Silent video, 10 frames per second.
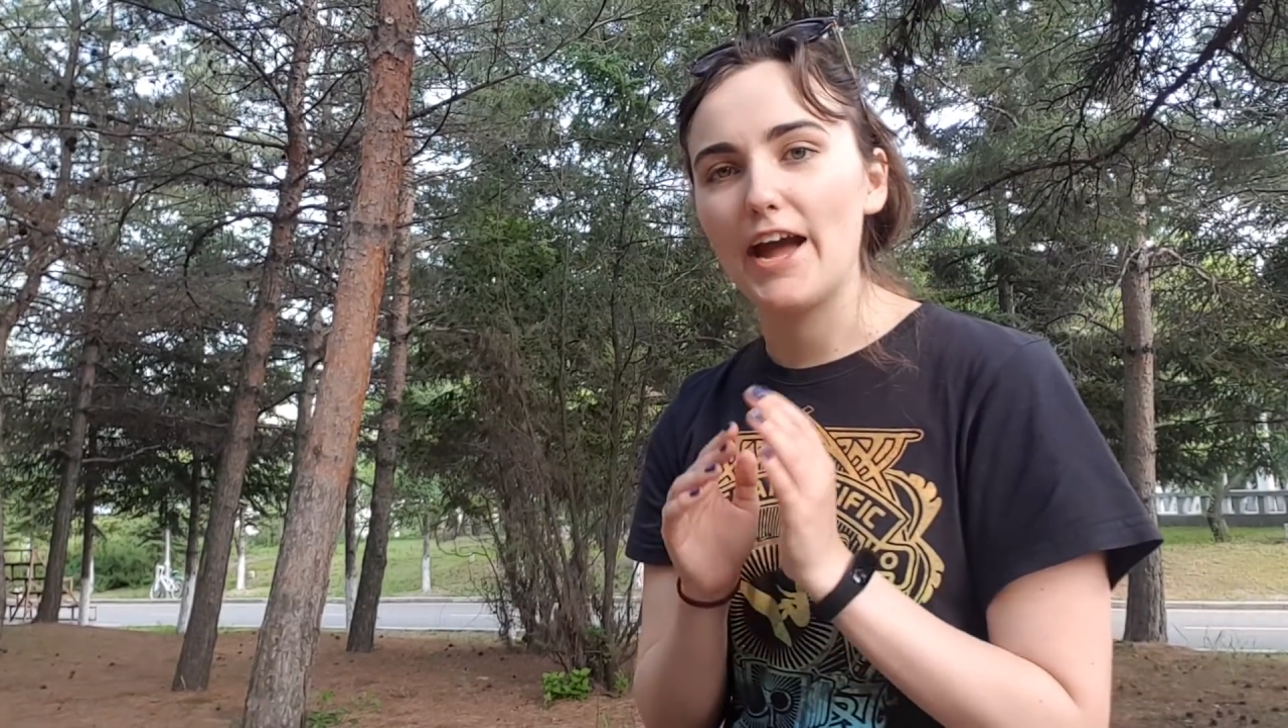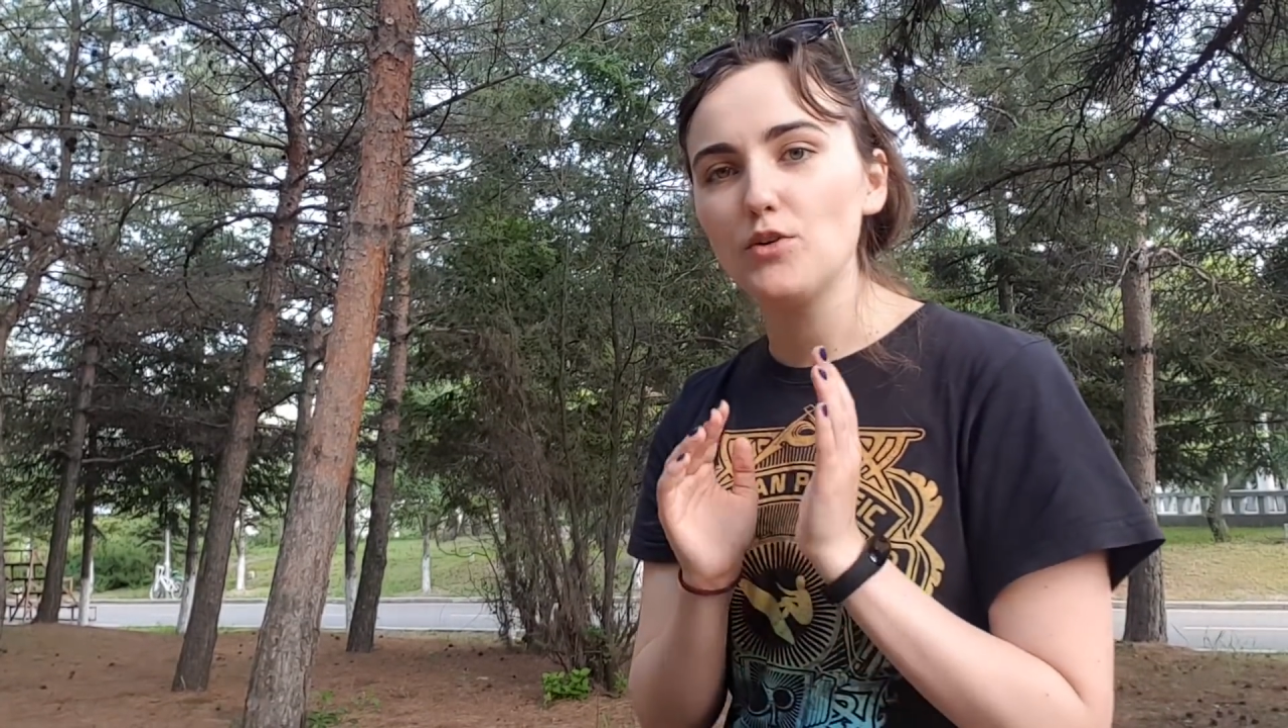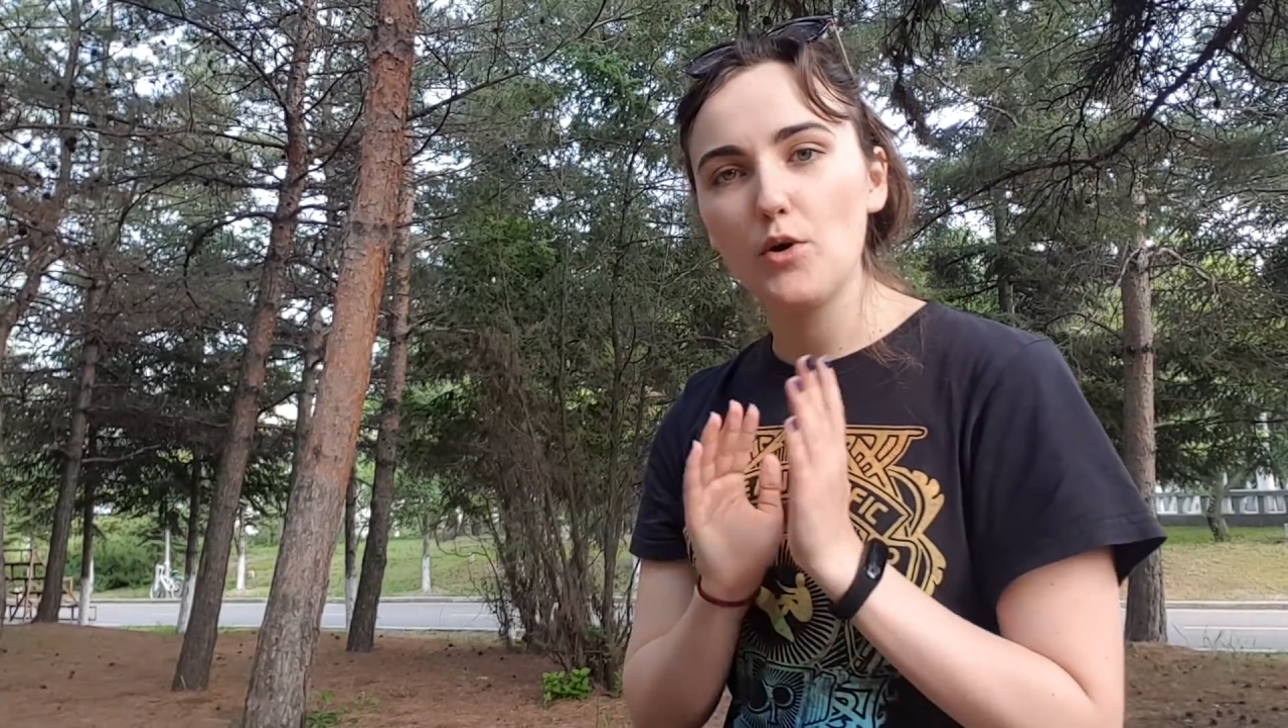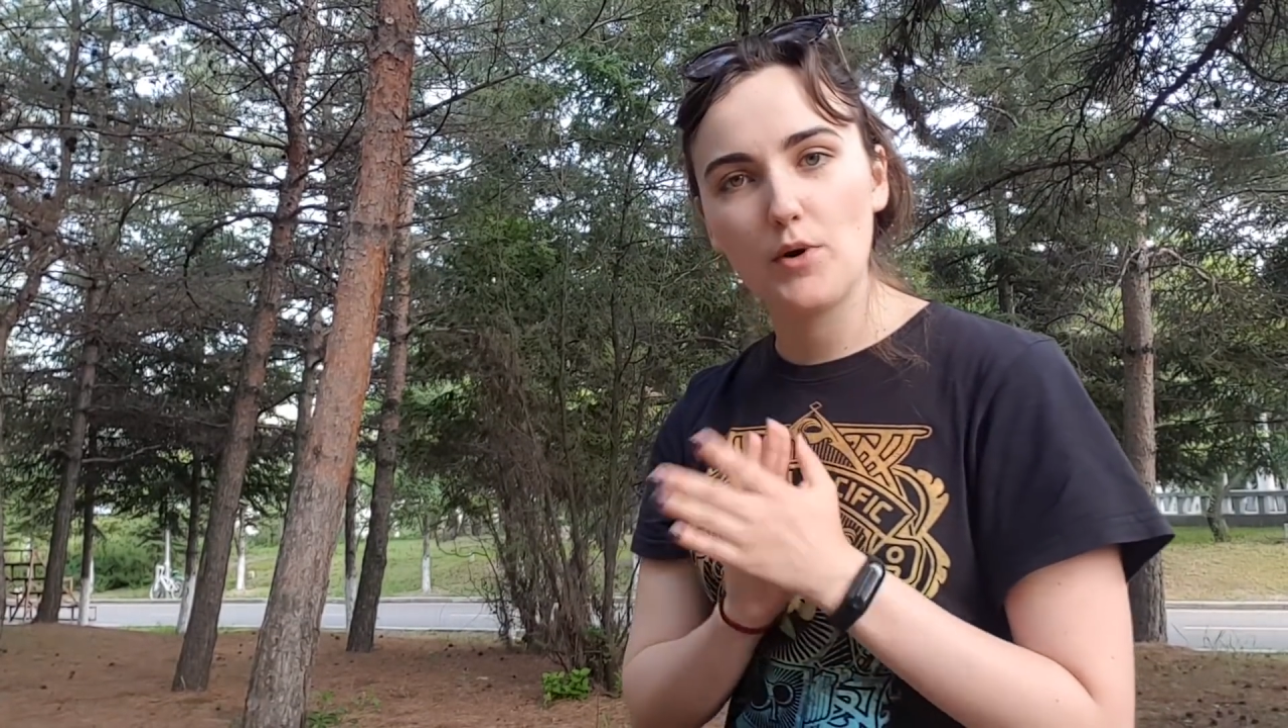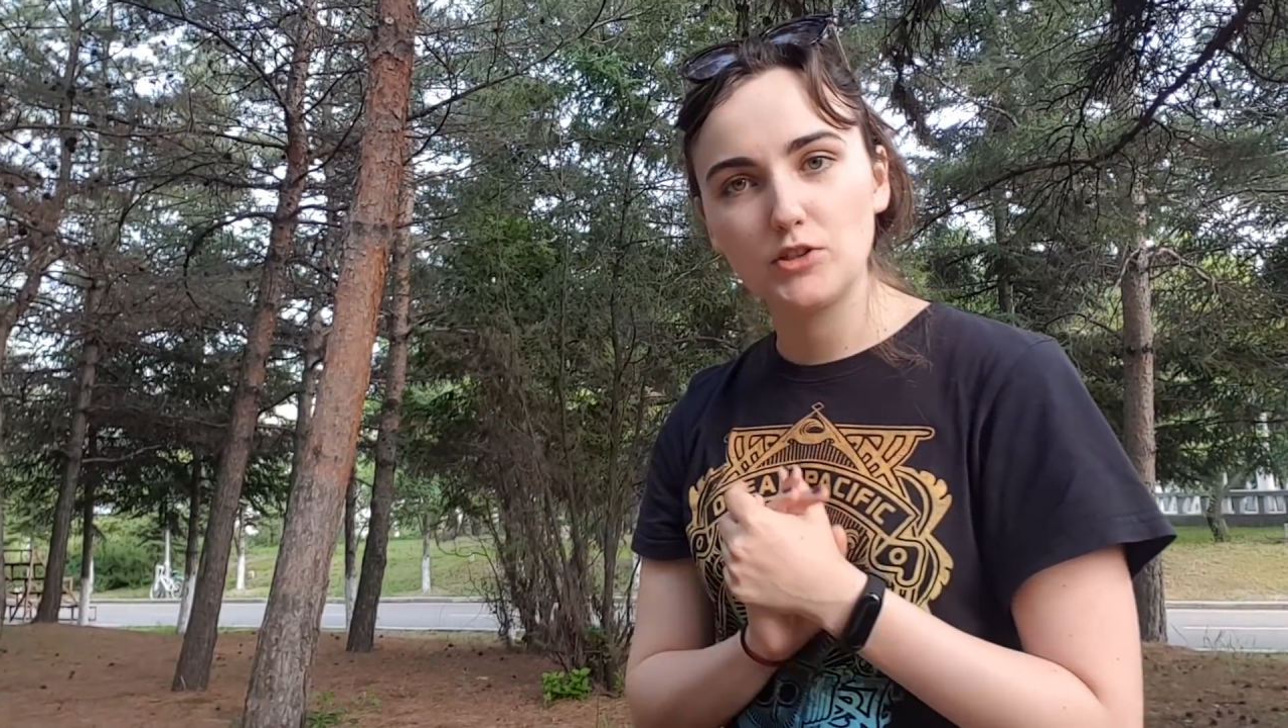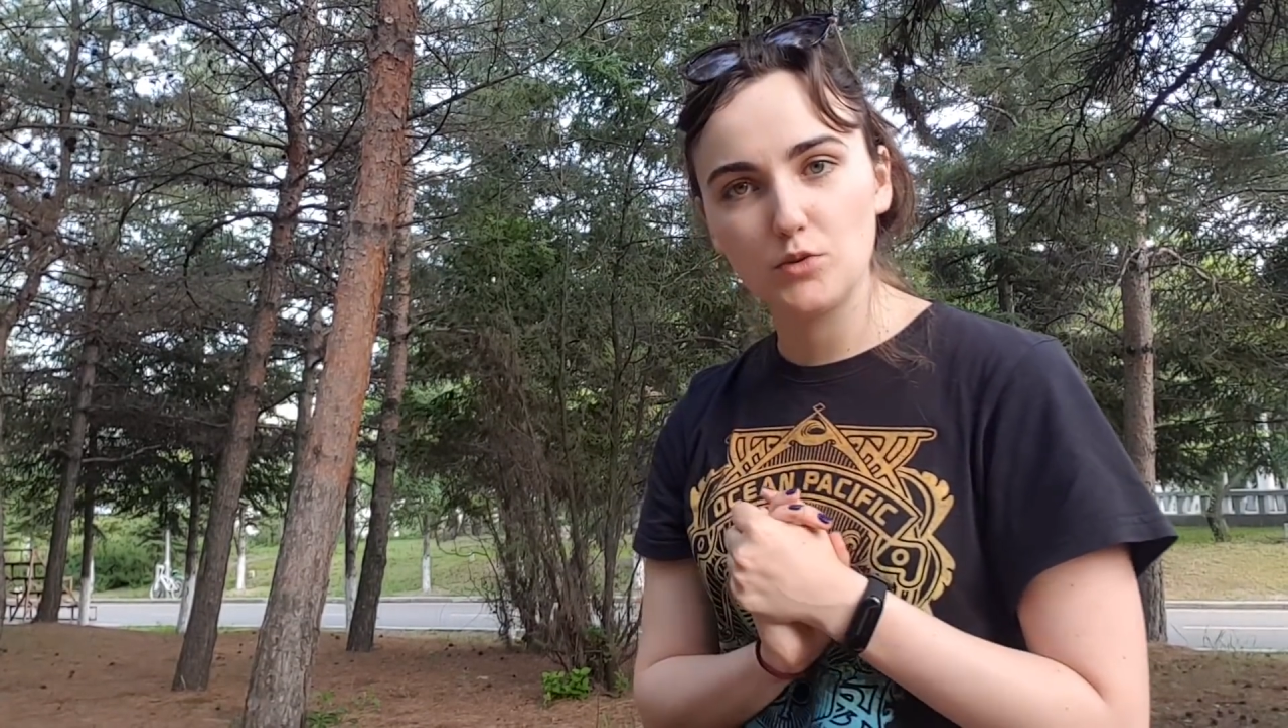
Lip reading: knew I wanted